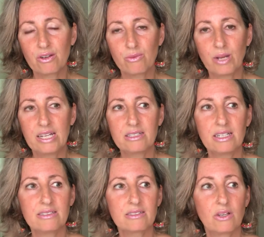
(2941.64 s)
on around
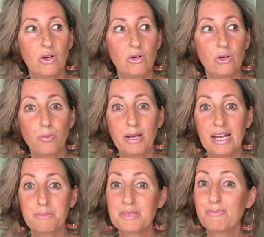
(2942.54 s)
us, or
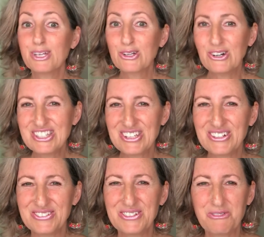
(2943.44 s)
perhaps because
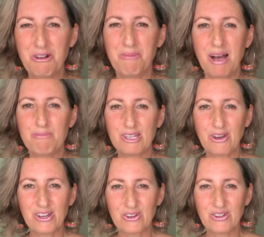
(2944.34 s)
of what might be
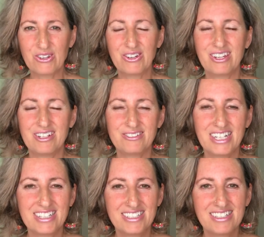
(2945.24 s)
going on
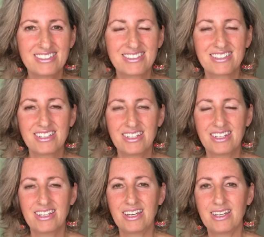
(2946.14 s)
around us.
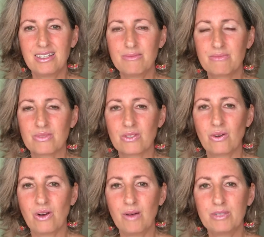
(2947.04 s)

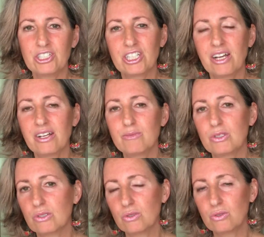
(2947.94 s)
So I'll be sharing
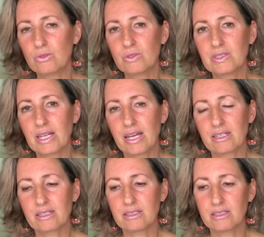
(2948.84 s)
more tools
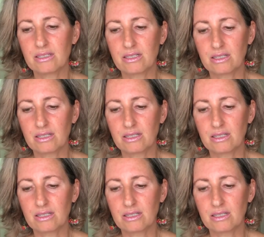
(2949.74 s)
that can